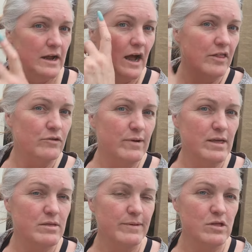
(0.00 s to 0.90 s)
and the
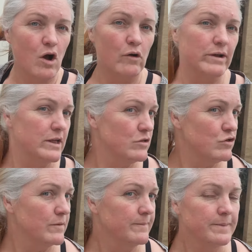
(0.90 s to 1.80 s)
rest of it's
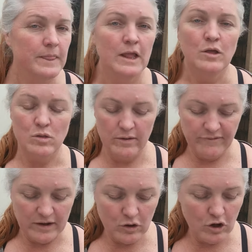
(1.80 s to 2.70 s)
orange. So if
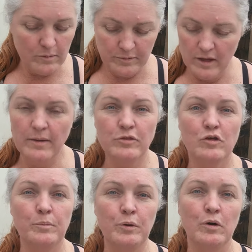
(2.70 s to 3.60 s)
I go uh,
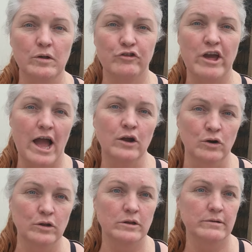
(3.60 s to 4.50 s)
to put
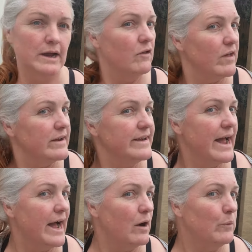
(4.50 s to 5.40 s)
charcoal grey on that
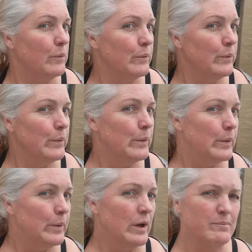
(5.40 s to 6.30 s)
now,
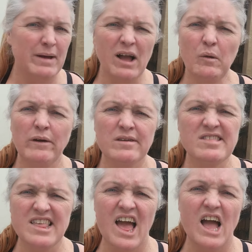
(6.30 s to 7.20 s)
I'm back where I
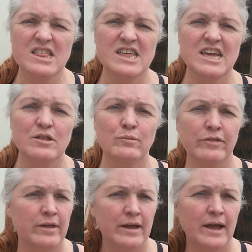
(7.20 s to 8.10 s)
started
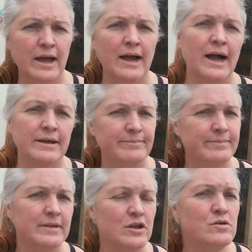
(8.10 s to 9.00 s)
with, a, uh,
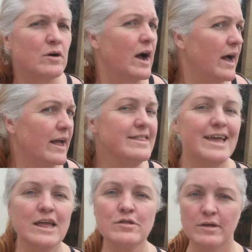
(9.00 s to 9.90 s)
you know, I
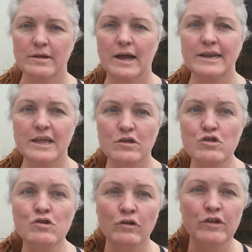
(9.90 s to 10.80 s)
need, I need
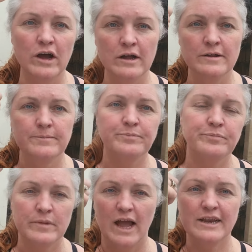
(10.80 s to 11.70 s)
another,
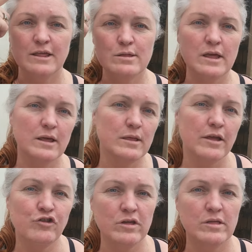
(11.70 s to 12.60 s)
I need six
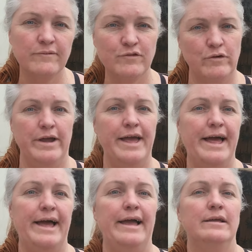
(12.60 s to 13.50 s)
inches of grey
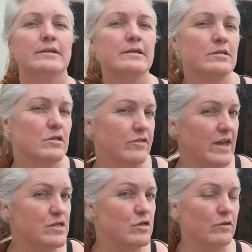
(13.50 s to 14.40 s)
hair to
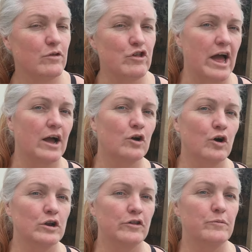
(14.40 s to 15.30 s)
then do the
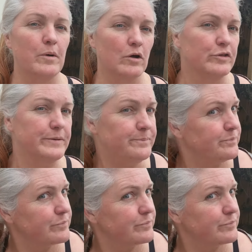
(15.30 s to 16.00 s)
charcoal at the bottom